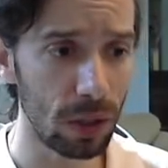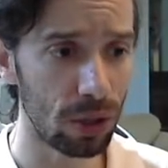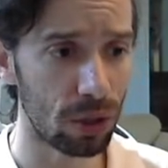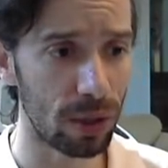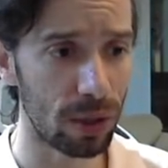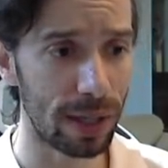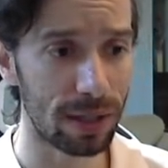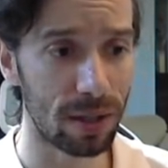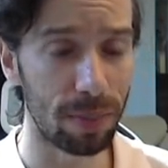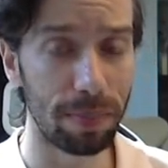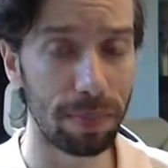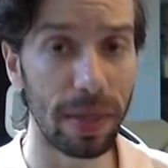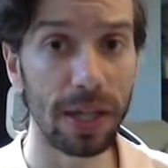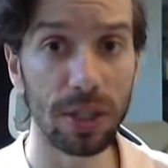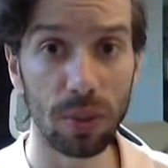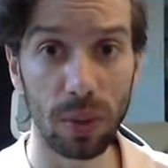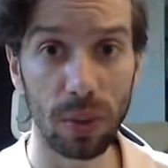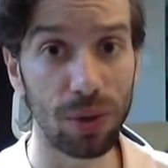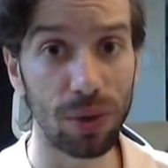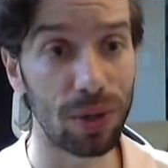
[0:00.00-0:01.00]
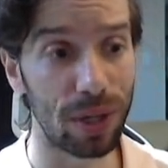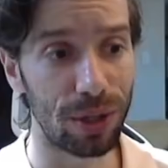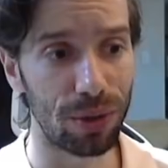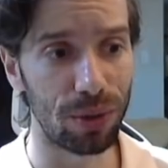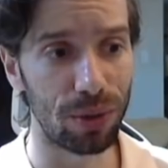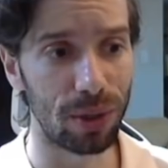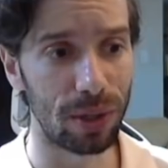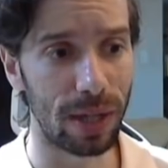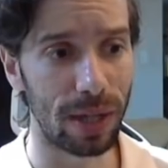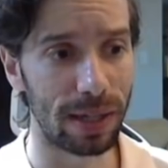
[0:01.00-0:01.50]
So that's the best way you can
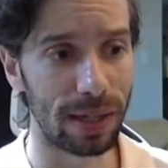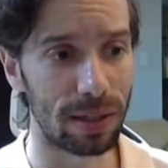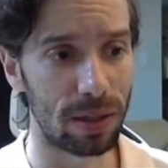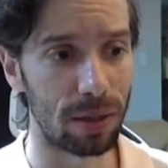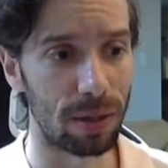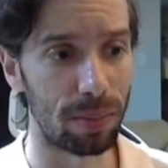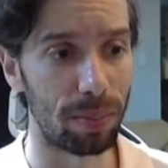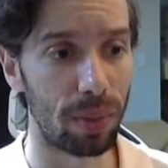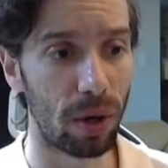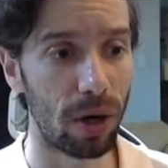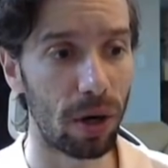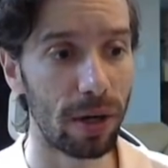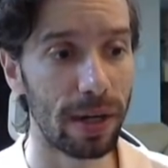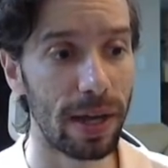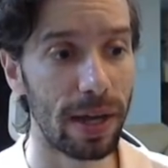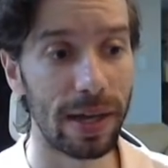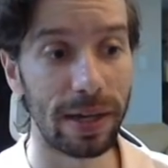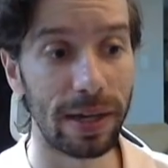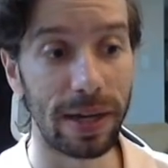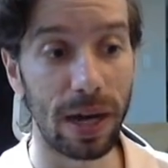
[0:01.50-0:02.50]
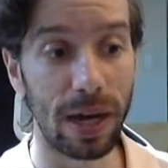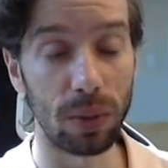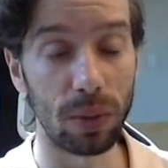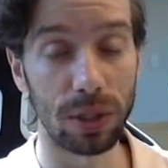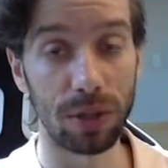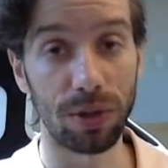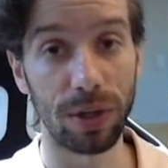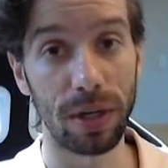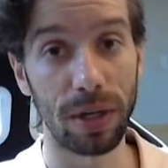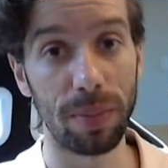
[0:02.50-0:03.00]
utilize the Bard. Now
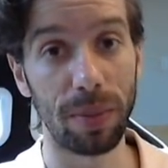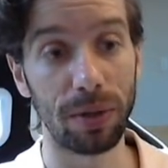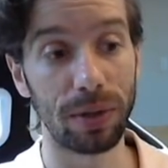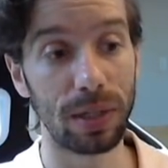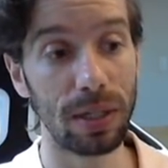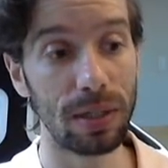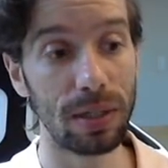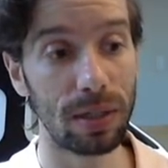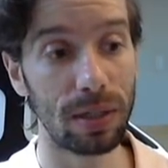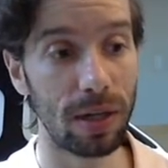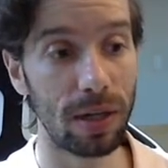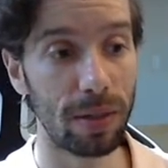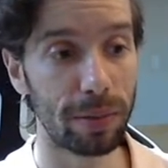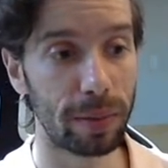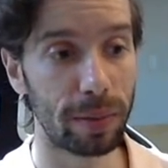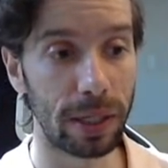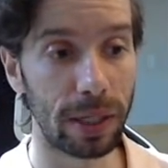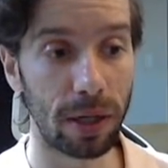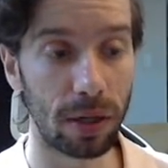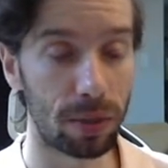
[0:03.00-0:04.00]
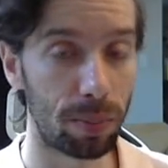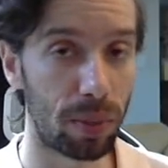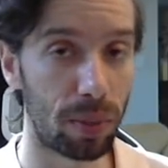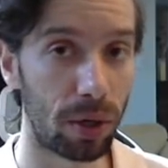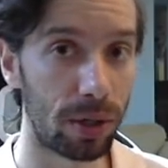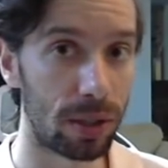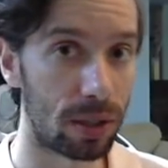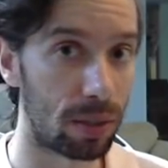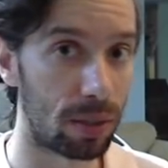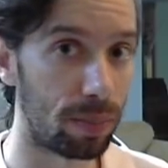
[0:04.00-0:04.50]
what's great about these items, because
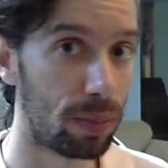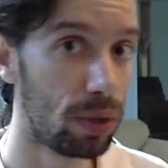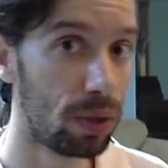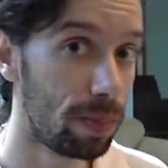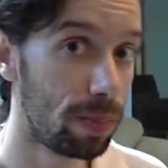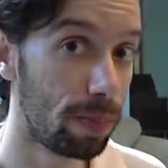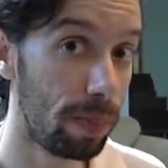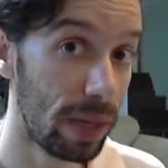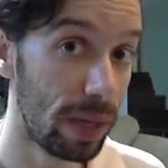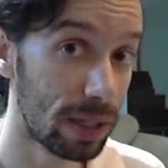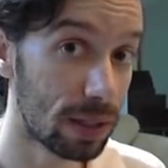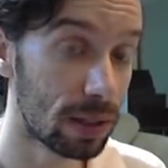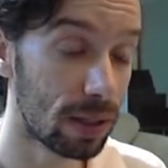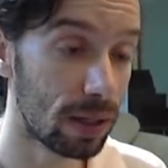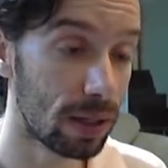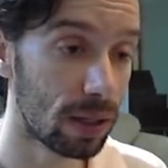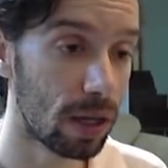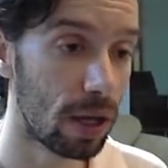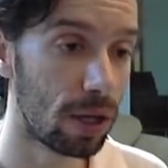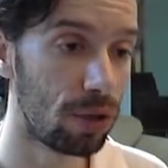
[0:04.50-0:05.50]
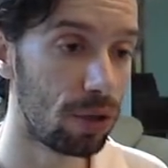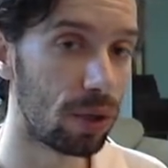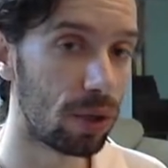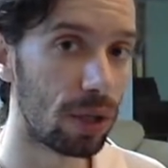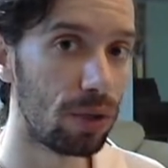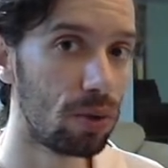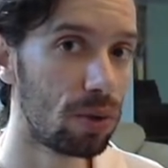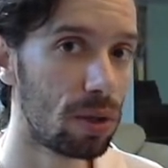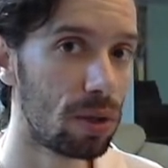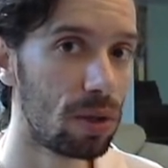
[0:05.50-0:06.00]
Bard is a Mystic, you
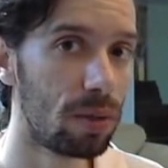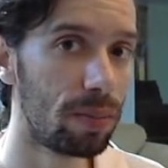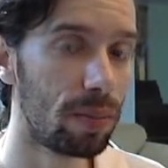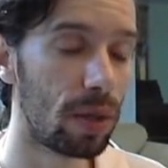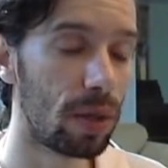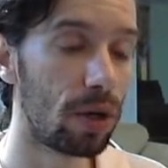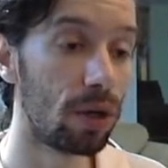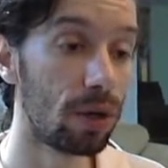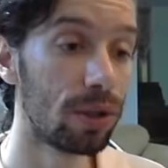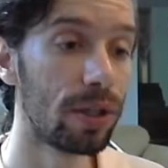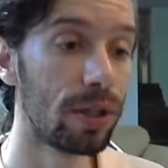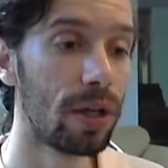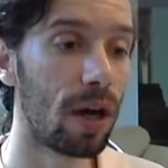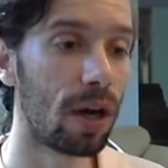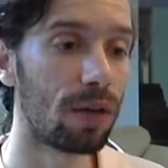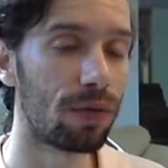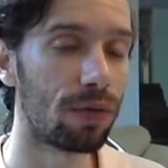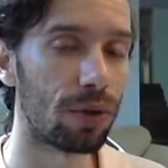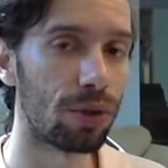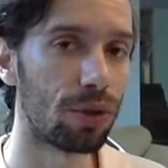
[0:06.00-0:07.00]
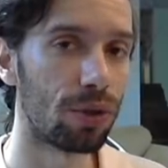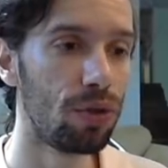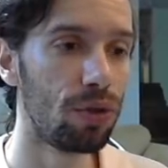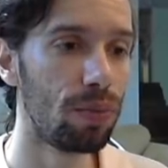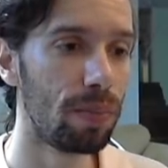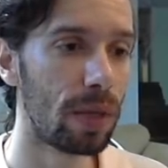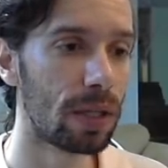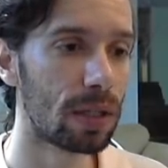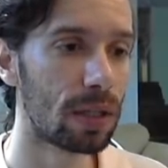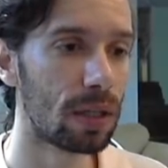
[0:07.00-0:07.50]
can use them early on for 2
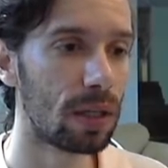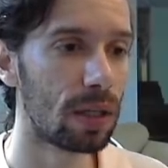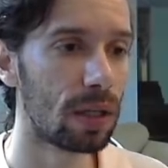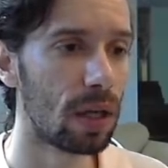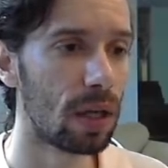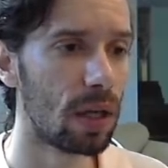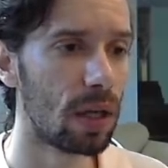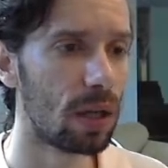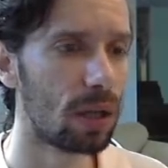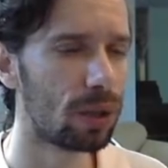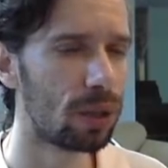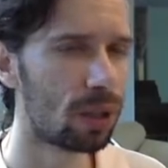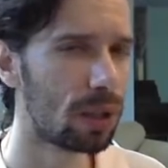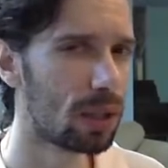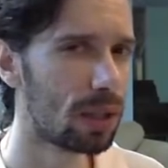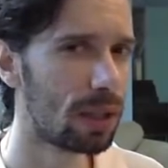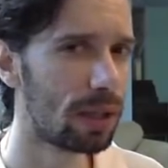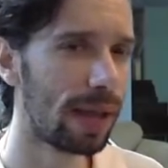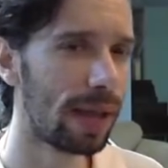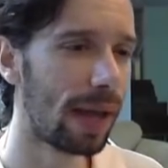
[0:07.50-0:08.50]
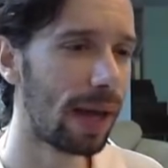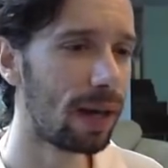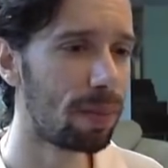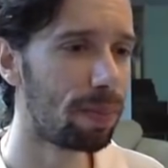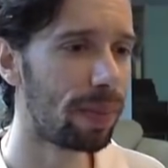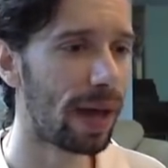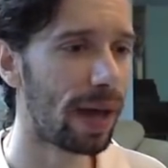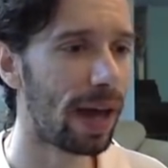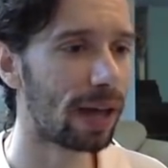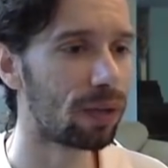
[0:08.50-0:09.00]
Mystic, which isn't that
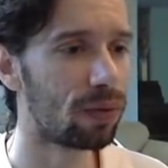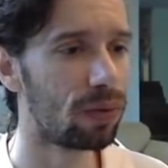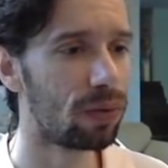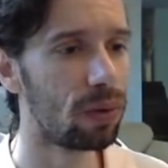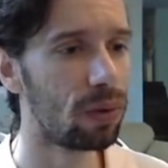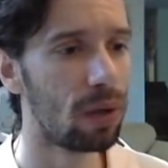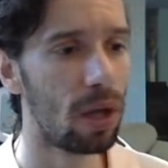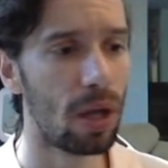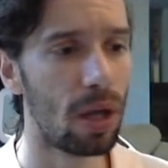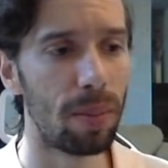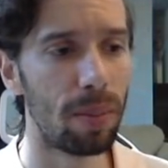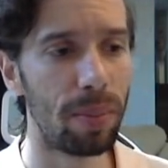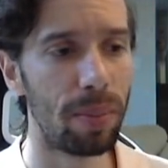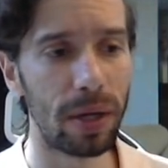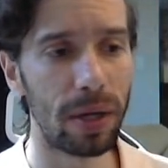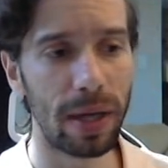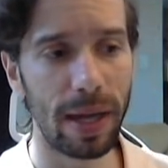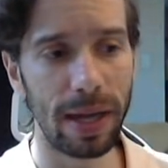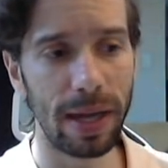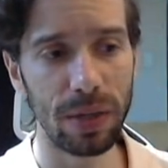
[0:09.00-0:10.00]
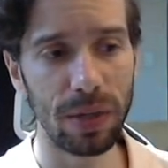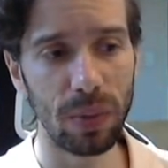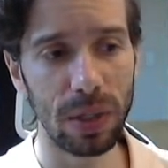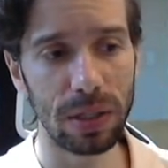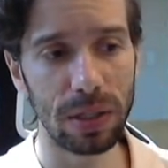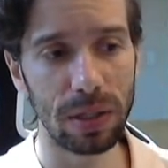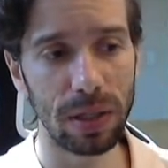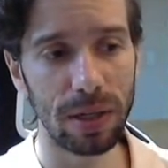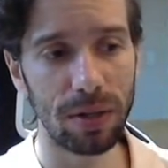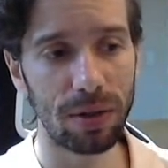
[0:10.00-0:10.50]
impactful, but
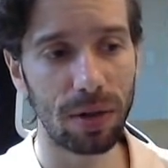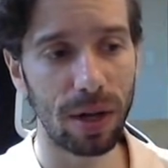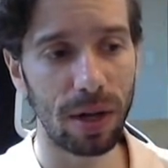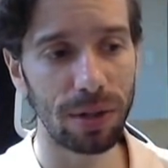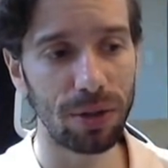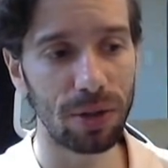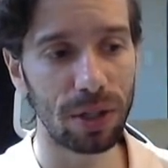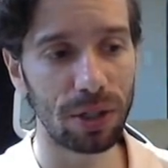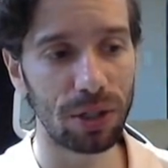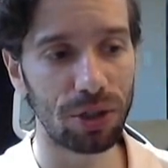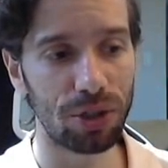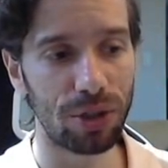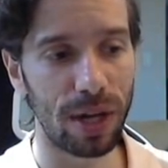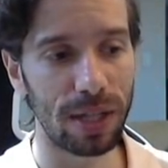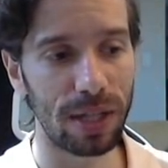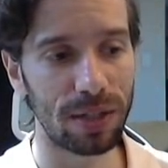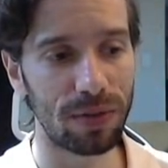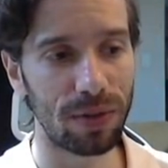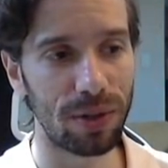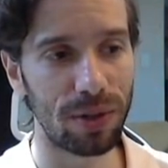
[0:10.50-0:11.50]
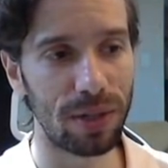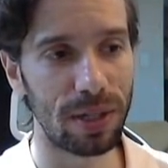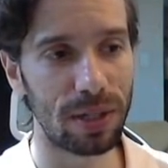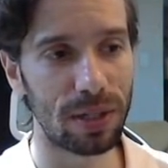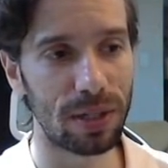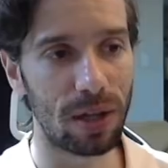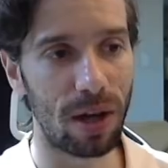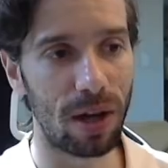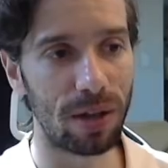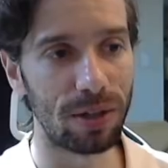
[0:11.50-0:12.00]
anyways, later on you can transfer
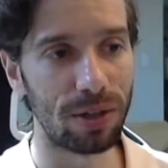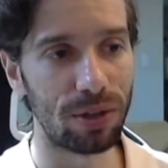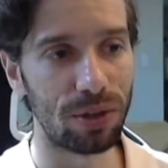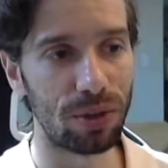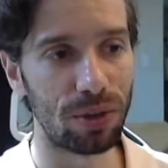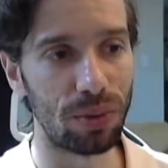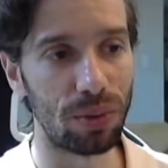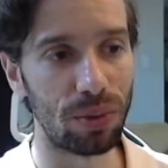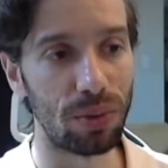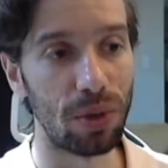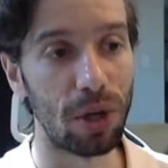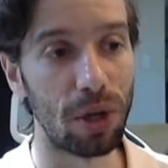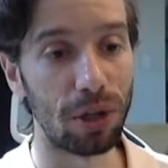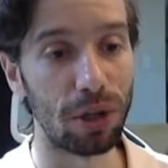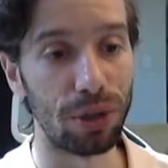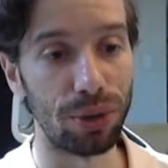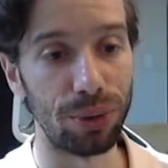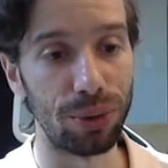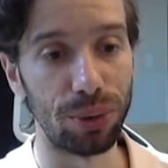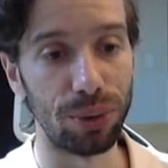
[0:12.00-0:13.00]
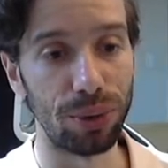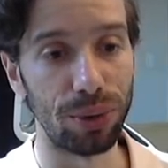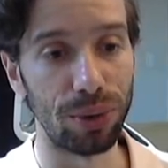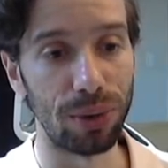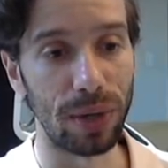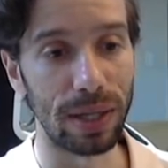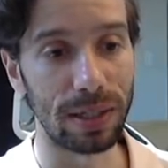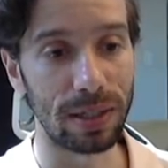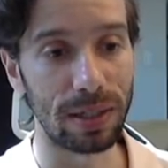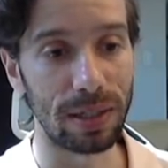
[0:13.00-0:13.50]
this onto
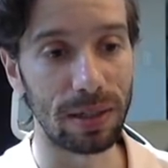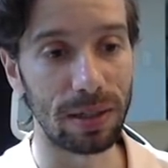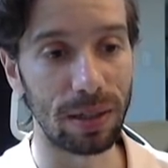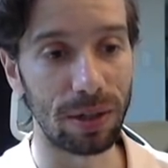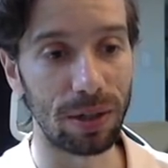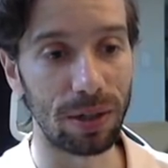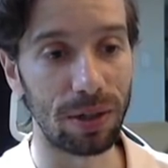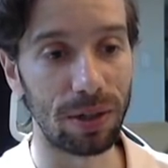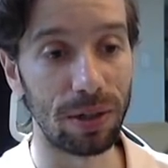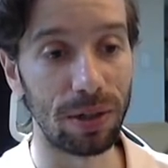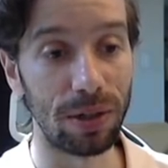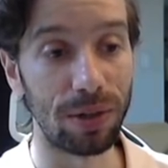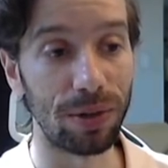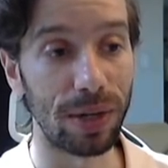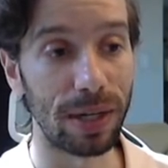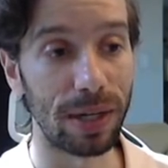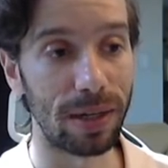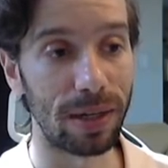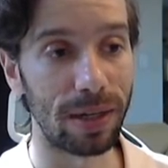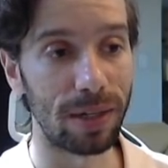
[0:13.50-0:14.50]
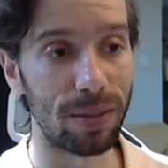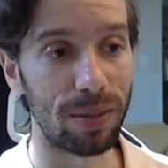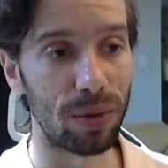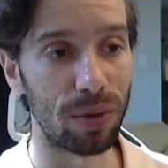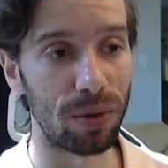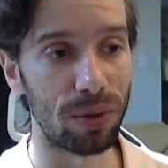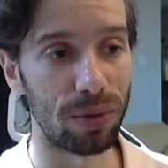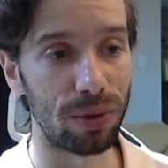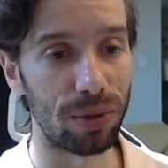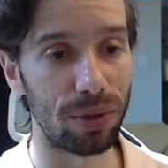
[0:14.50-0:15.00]
Lulu, as he's a great item
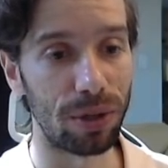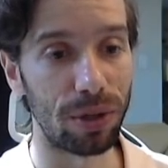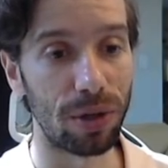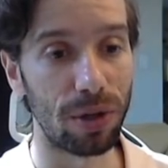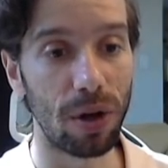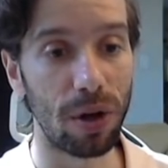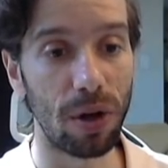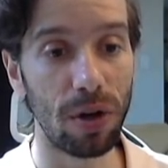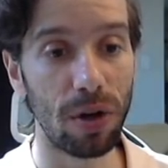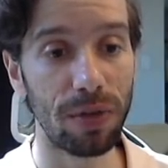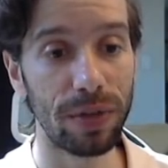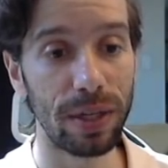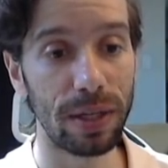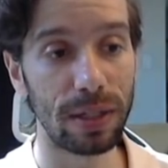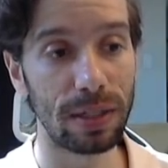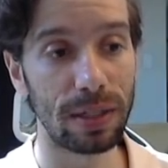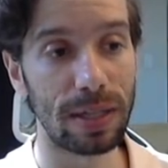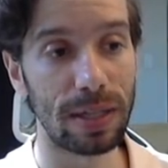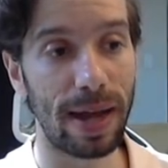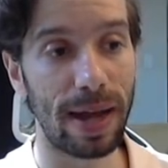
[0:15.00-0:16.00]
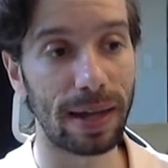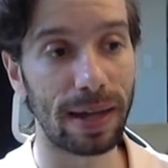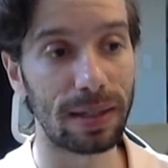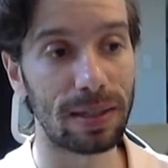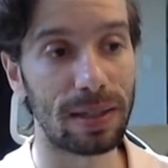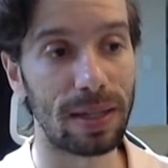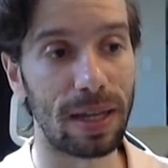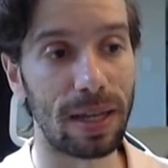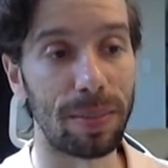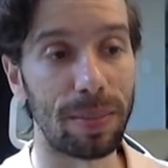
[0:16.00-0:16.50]
holder of the exact
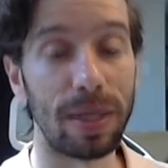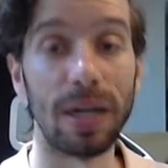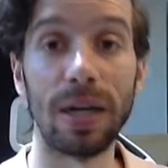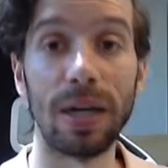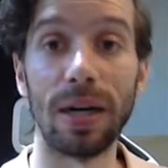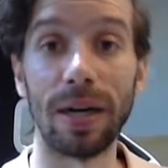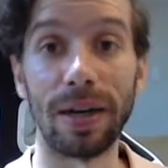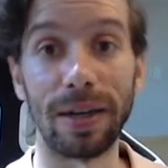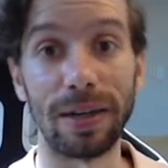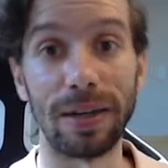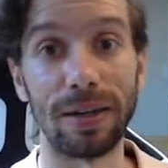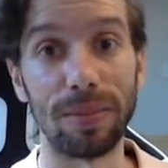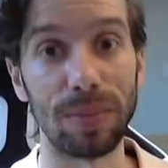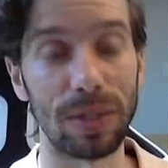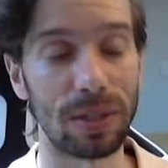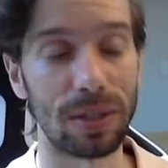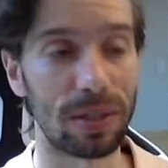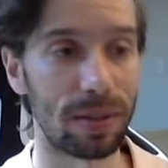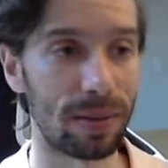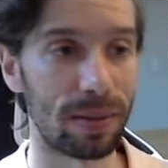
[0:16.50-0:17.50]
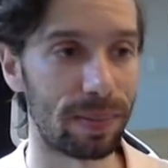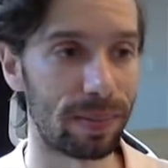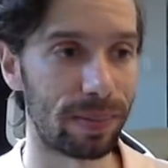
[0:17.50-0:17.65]
same items.